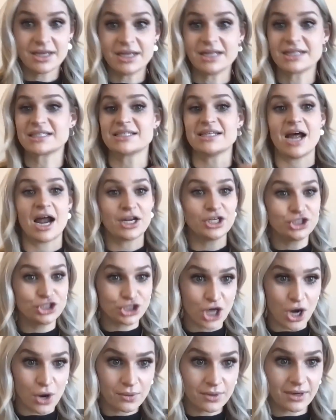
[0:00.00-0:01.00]
It's not a
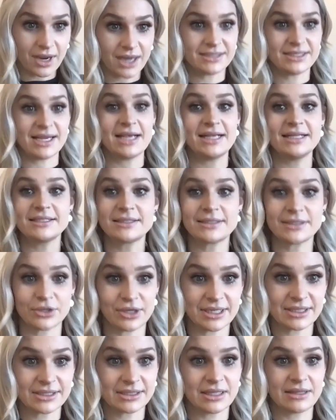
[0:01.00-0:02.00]
joke. I take it
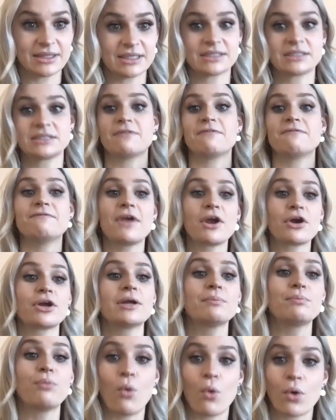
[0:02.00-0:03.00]
seriously. This is a
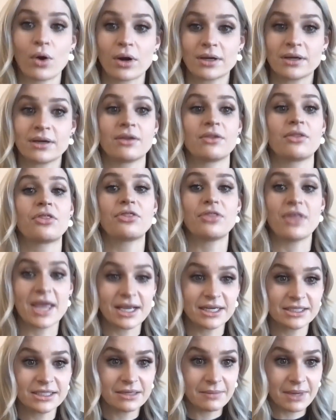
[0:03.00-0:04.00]
very important
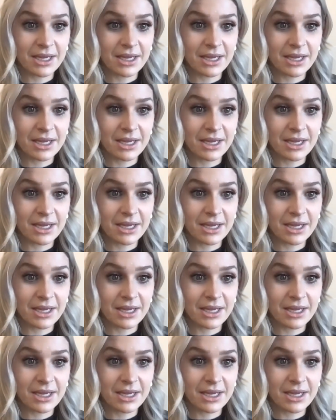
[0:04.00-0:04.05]
thing to